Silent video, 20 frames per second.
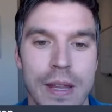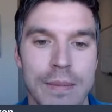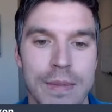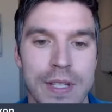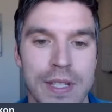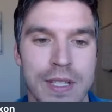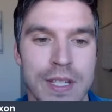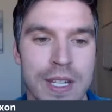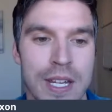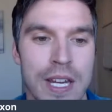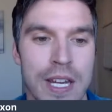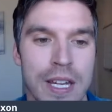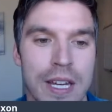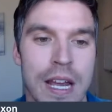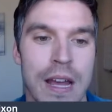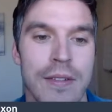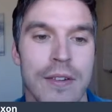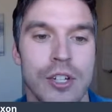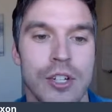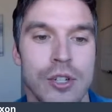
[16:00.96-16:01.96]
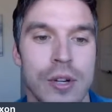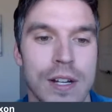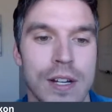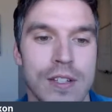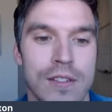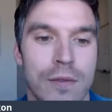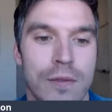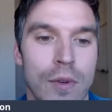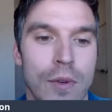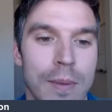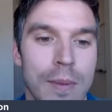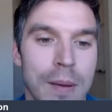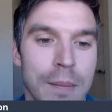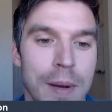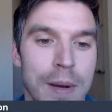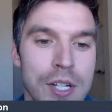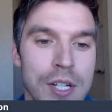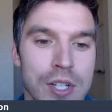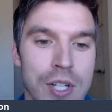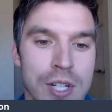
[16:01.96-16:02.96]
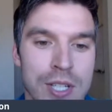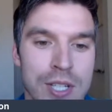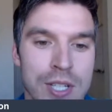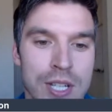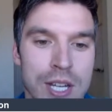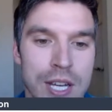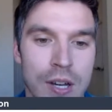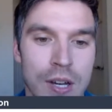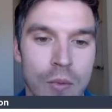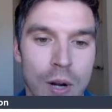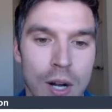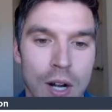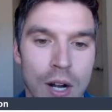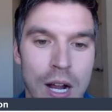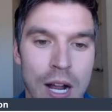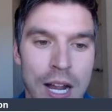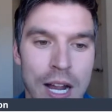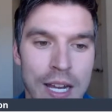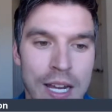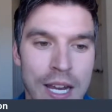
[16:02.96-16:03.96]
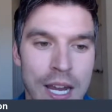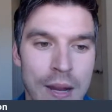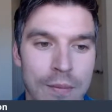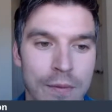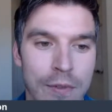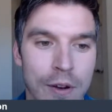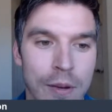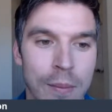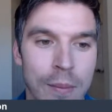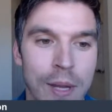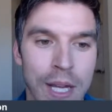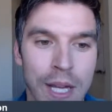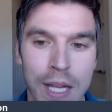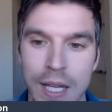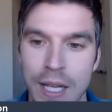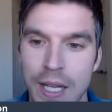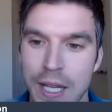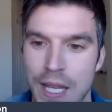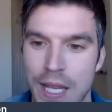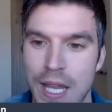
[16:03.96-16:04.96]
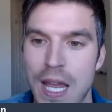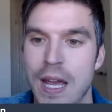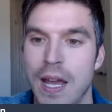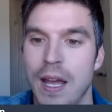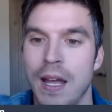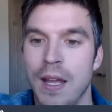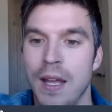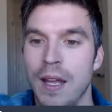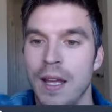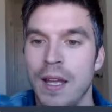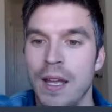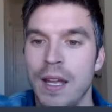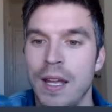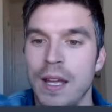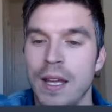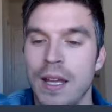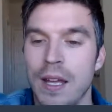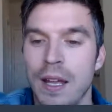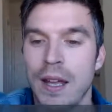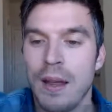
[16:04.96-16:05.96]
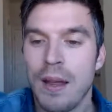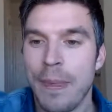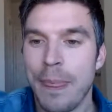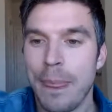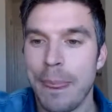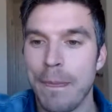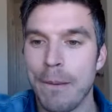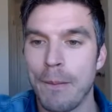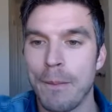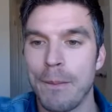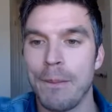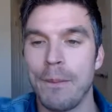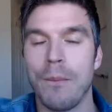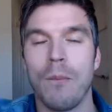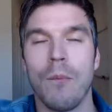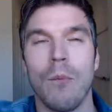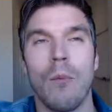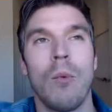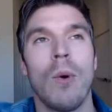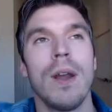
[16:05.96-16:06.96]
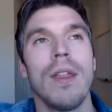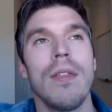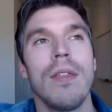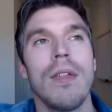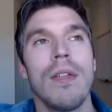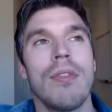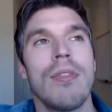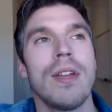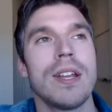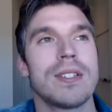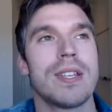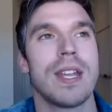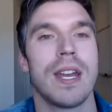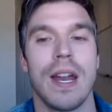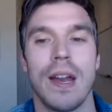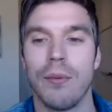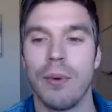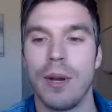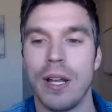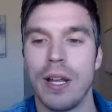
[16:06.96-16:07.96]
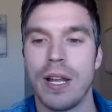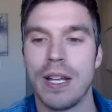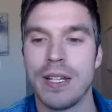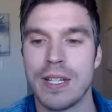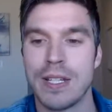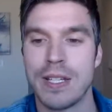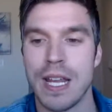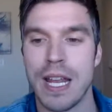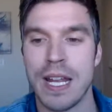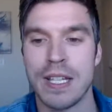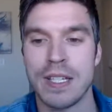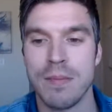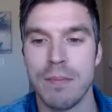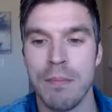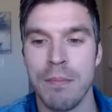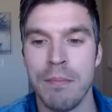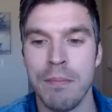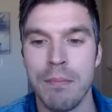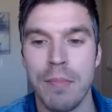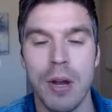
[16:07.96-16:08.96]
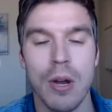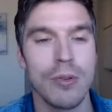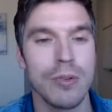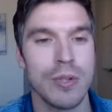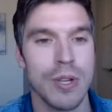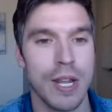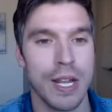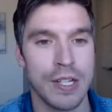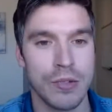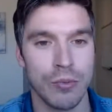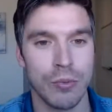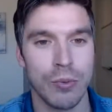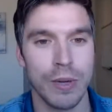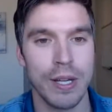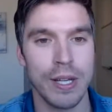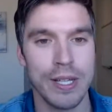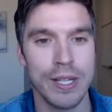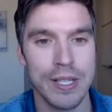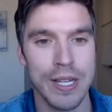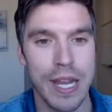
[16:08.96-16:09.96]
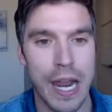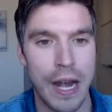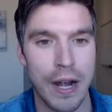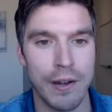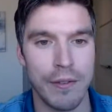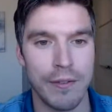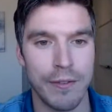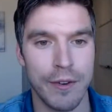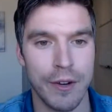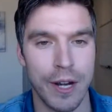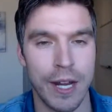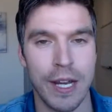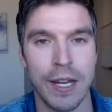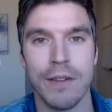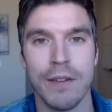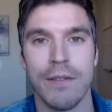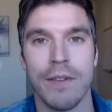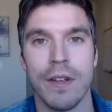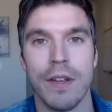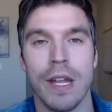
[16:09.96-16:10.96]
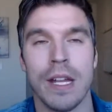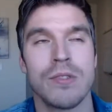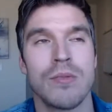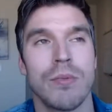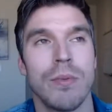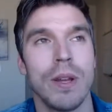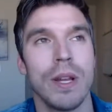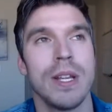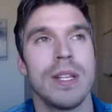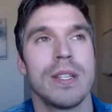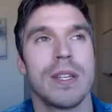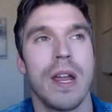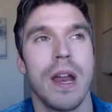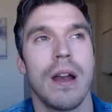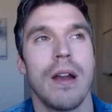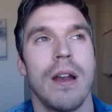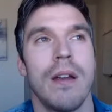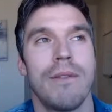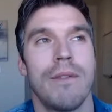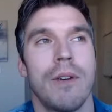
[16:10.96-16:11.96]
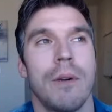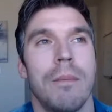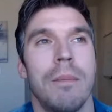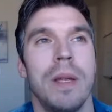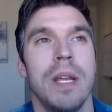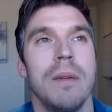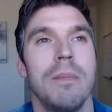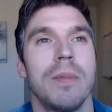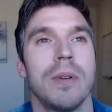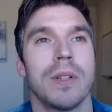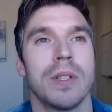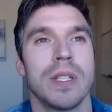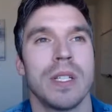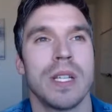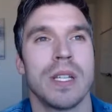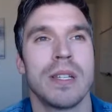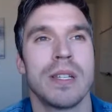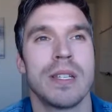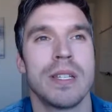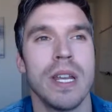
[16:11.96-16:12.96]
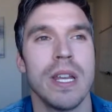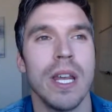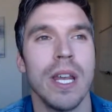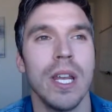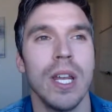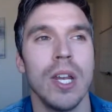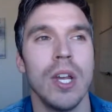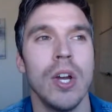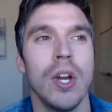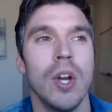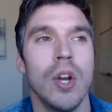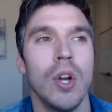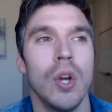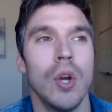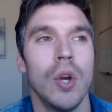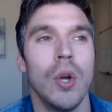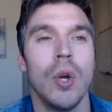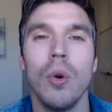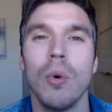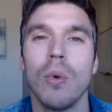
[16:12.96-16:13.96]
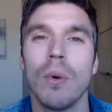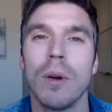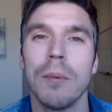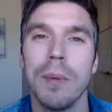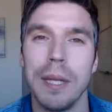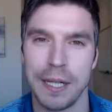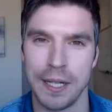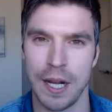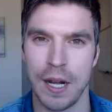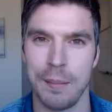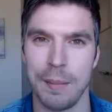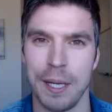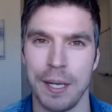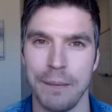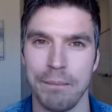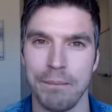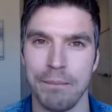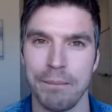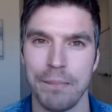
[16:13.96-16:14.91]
to see. Now they're transforming by just seeing where I came from. Yeah. One of the things that I realize is it's really scary it's really scary for people to see who we're becoming